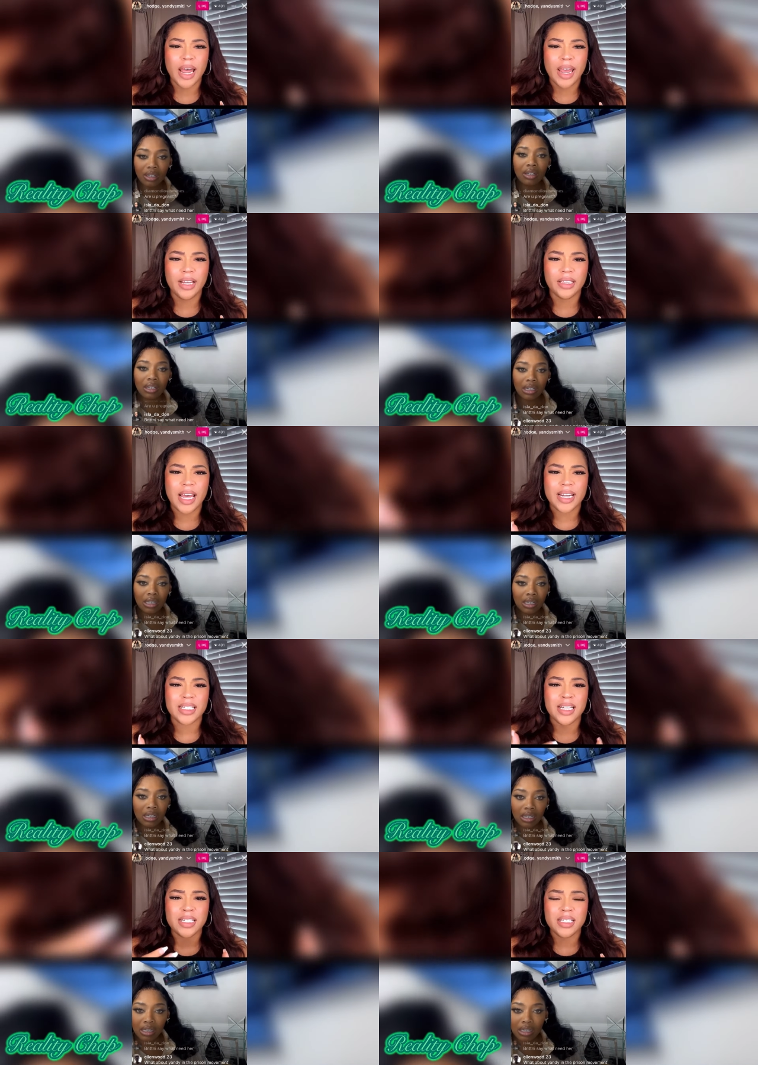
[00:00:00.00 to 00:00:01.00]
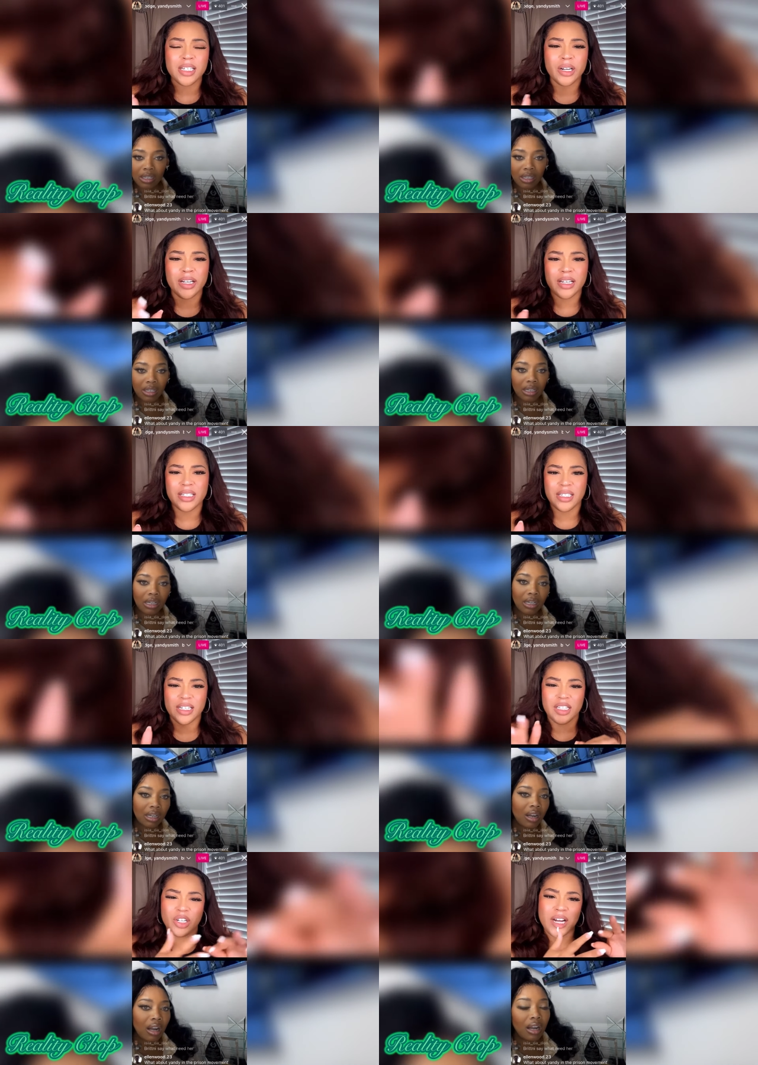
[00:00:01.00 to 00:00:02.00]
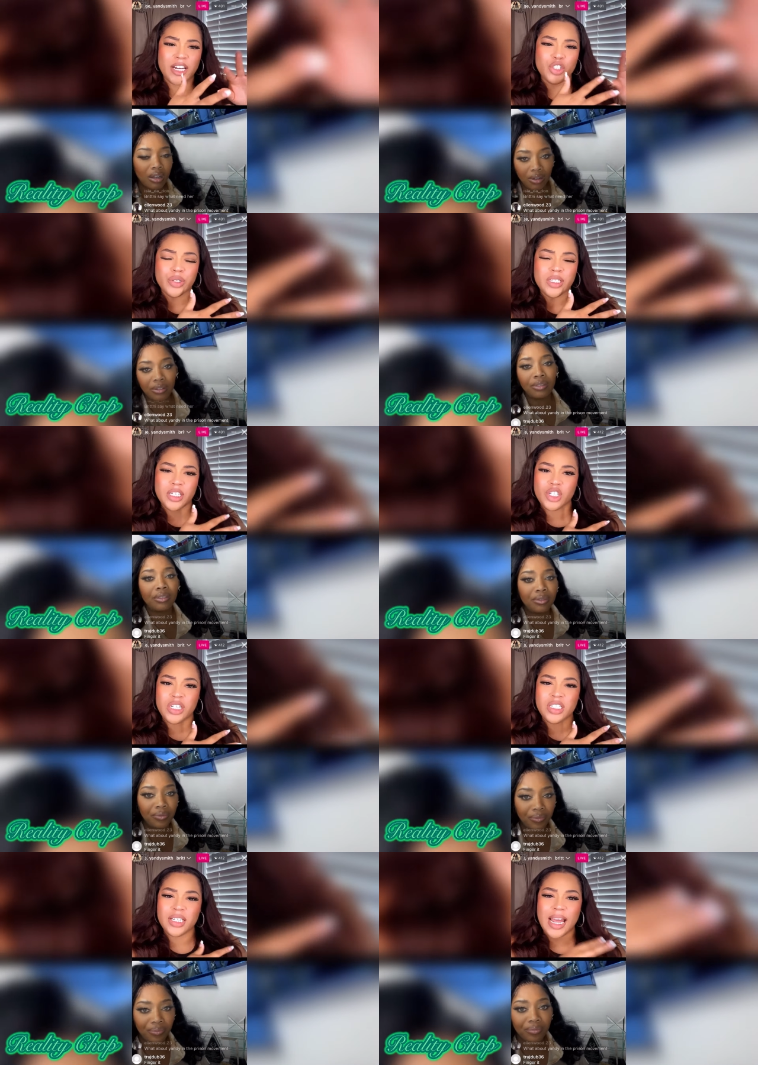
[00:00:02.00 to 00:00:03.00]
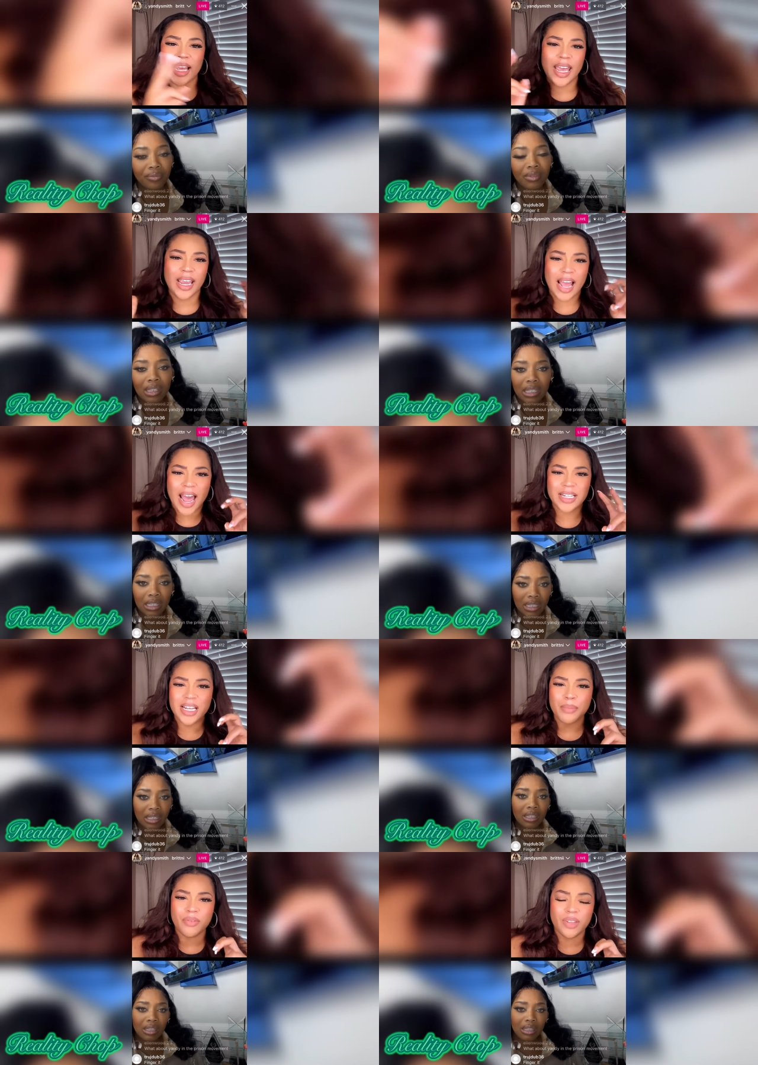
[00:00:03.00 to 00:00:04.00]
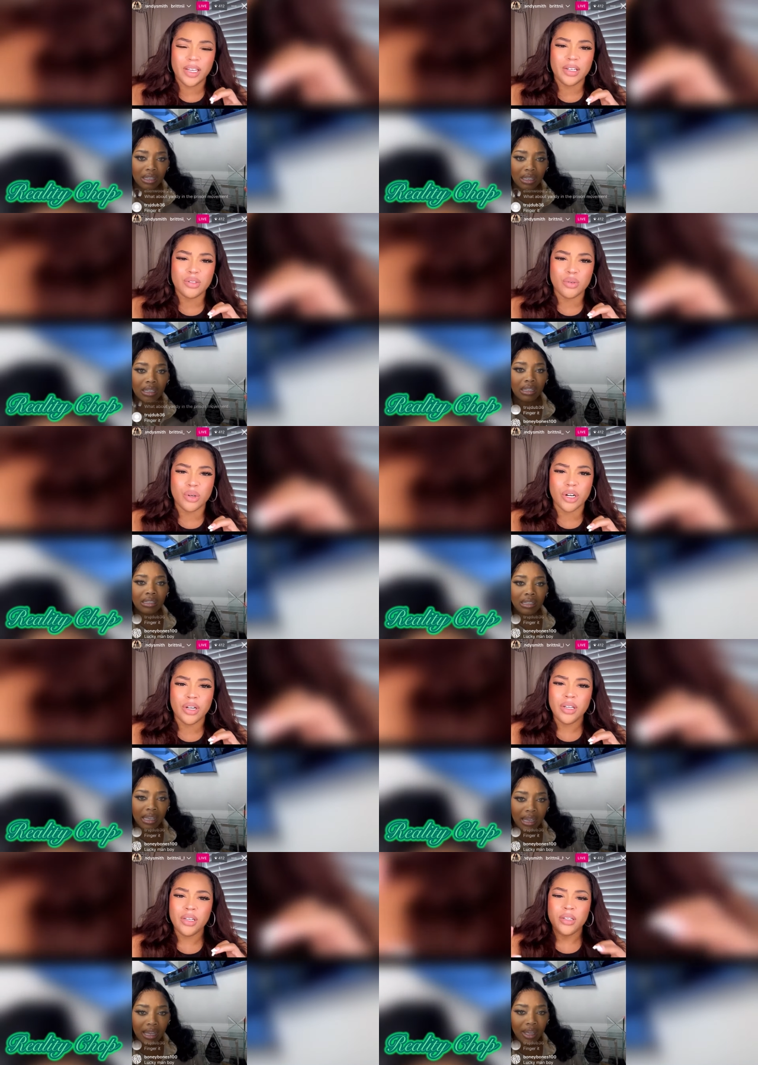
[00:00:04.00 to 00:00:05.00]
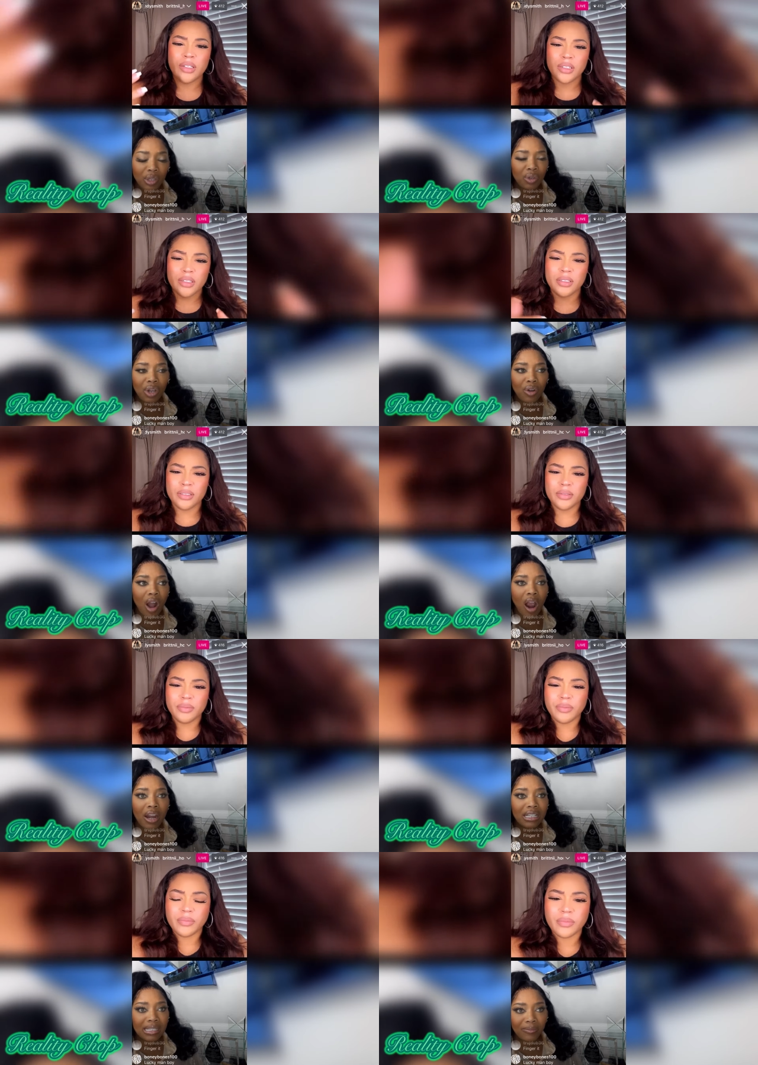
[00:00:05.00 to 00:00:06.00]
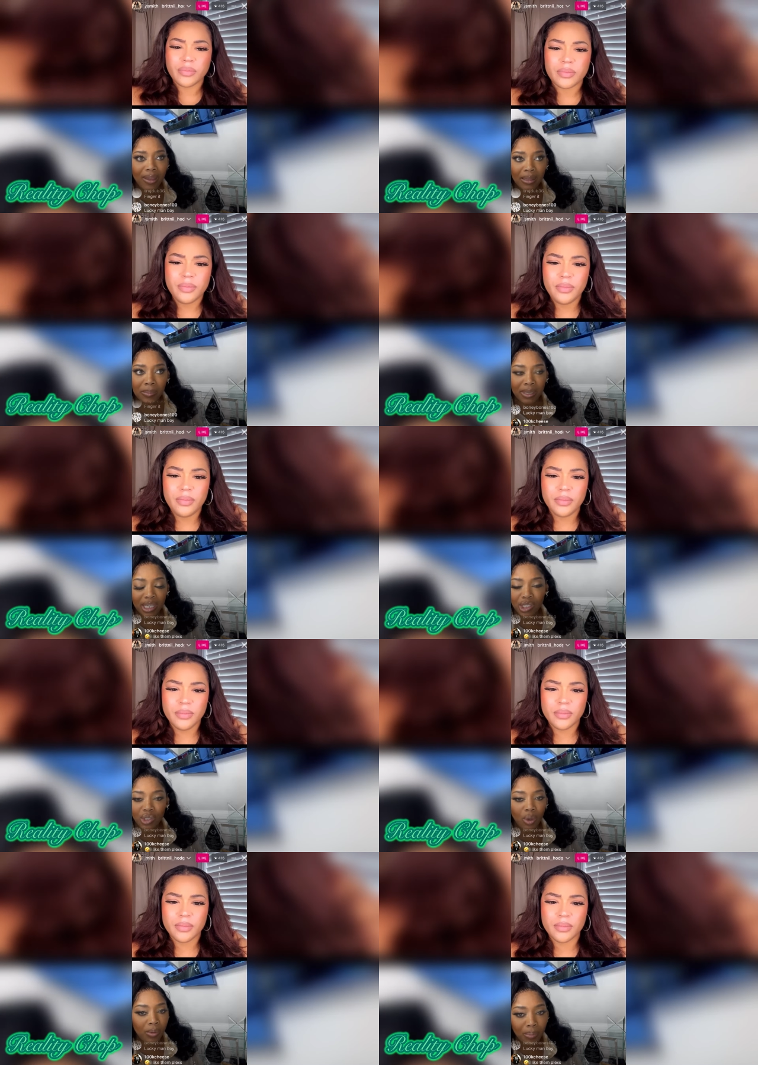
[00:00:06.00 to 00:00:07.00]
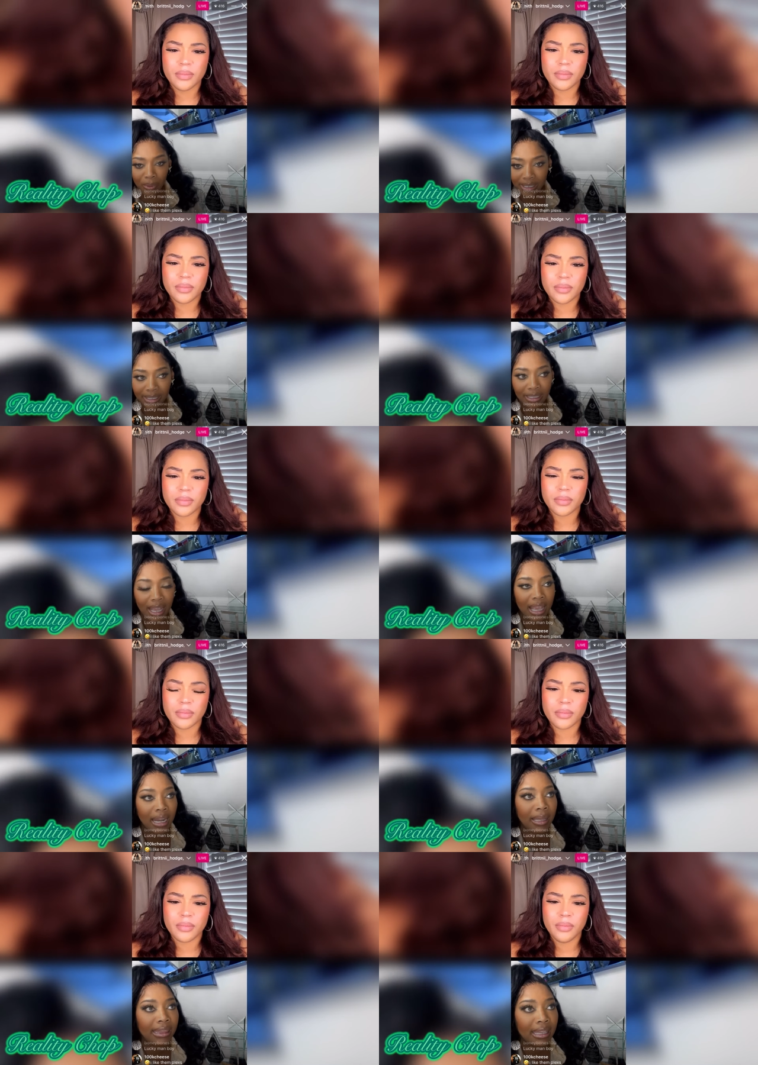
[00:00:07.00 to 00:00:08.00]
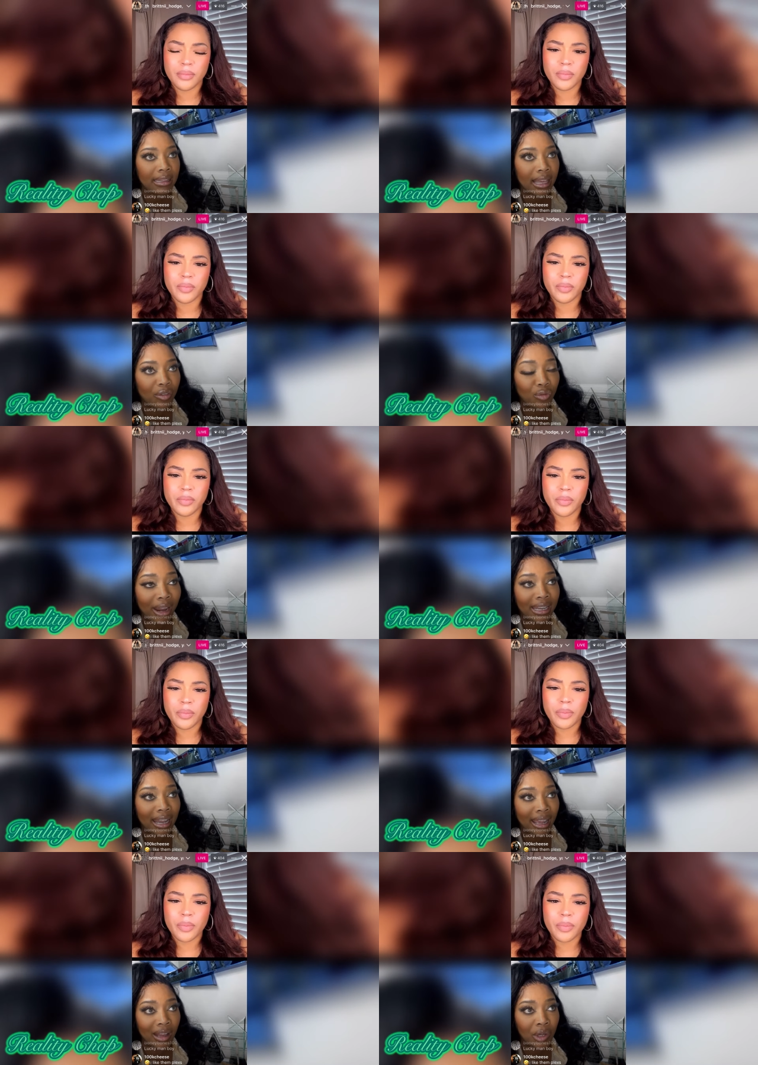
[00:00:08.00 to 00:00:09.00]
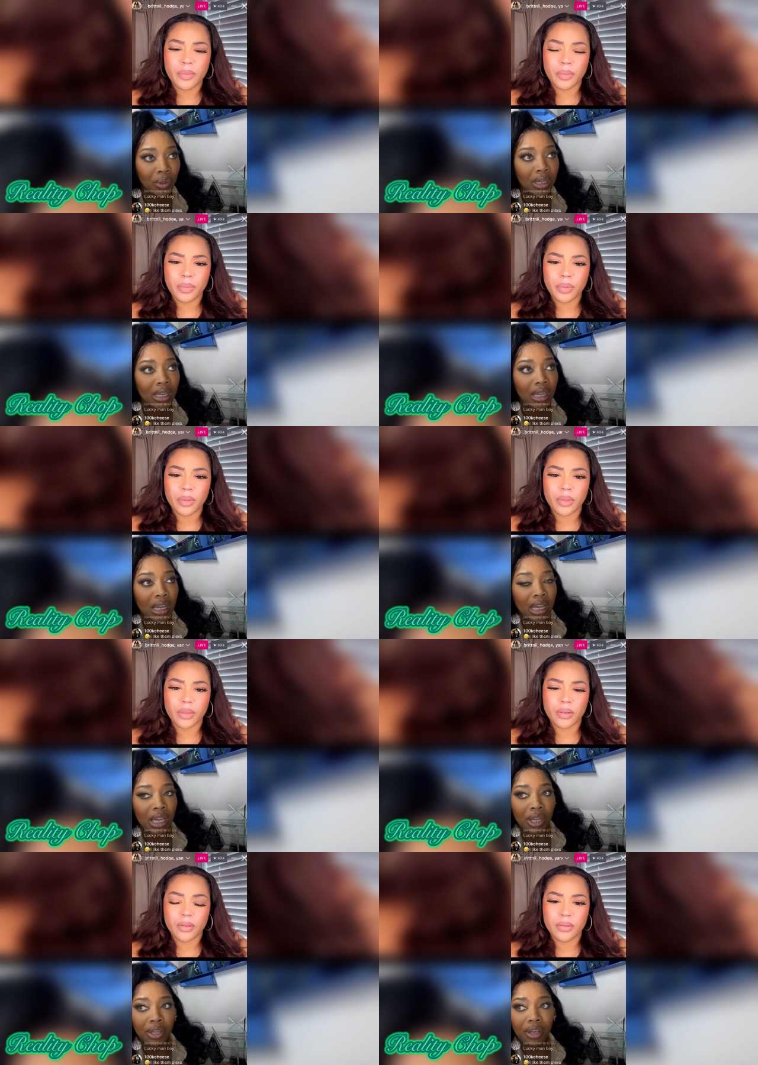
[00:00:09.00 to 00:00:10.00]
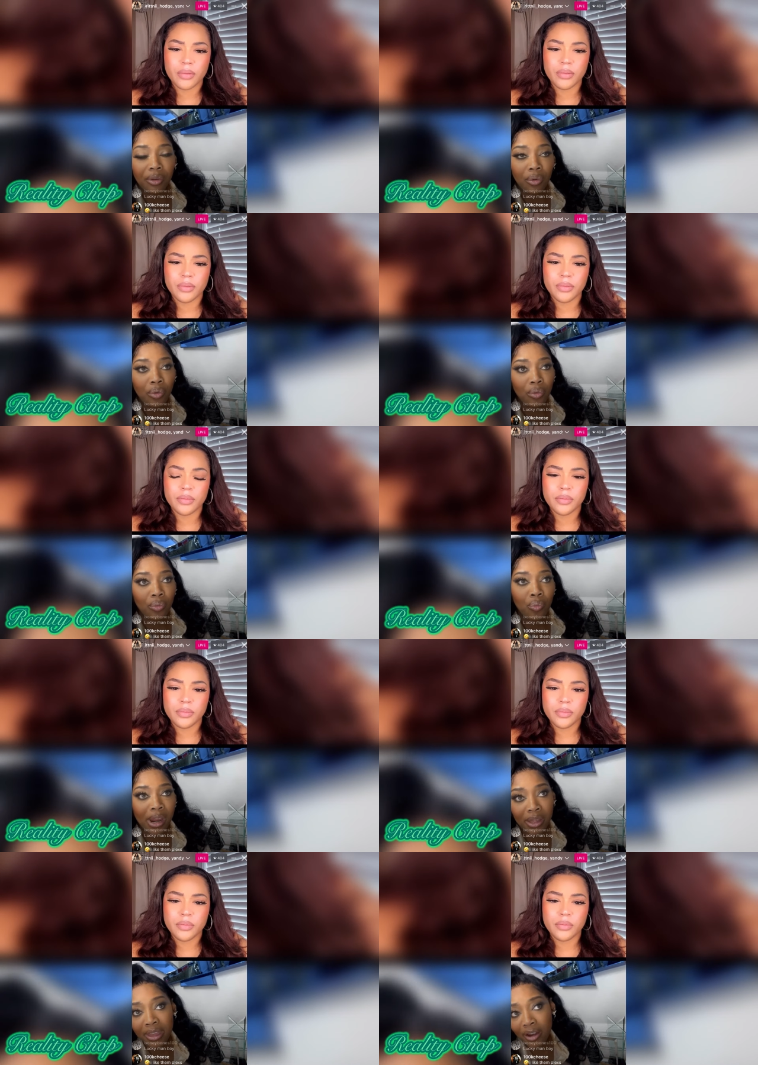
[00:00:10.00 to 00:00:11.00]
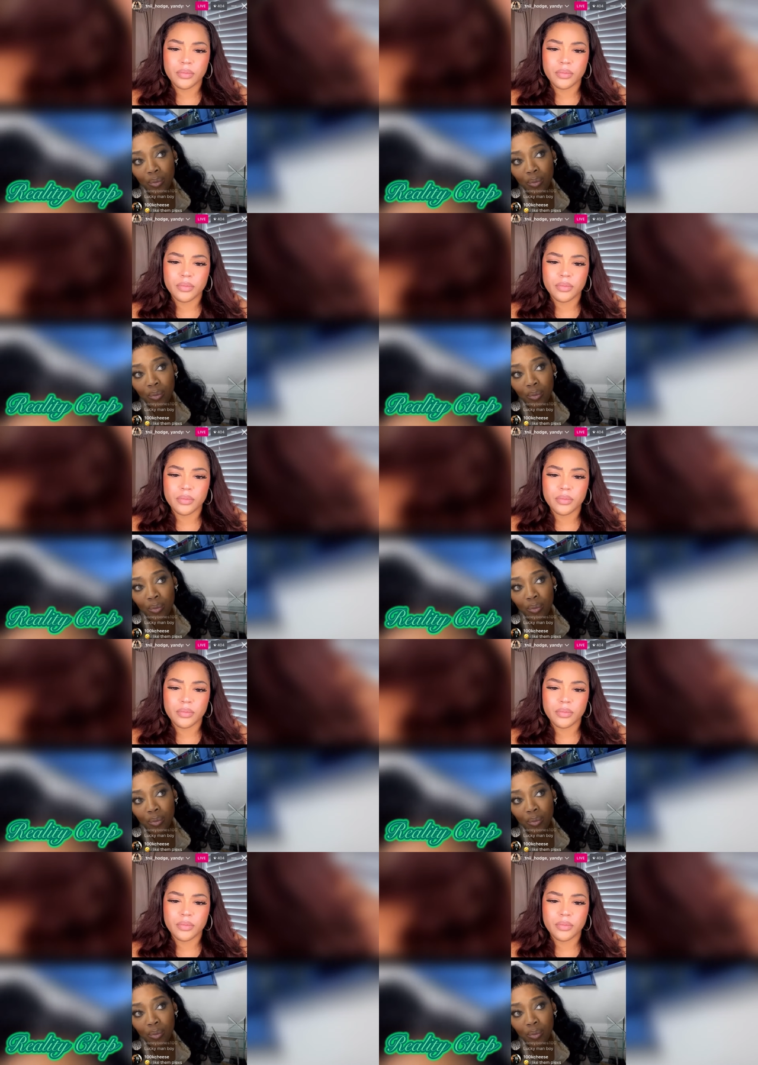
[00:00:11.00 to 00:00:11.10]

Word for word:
Speaker 1: like that is necessary because they're kind of transitioning to like AI type of things? Or yeah, you know, artist
Speaker 2: development is so important, and I think that right now, where they're one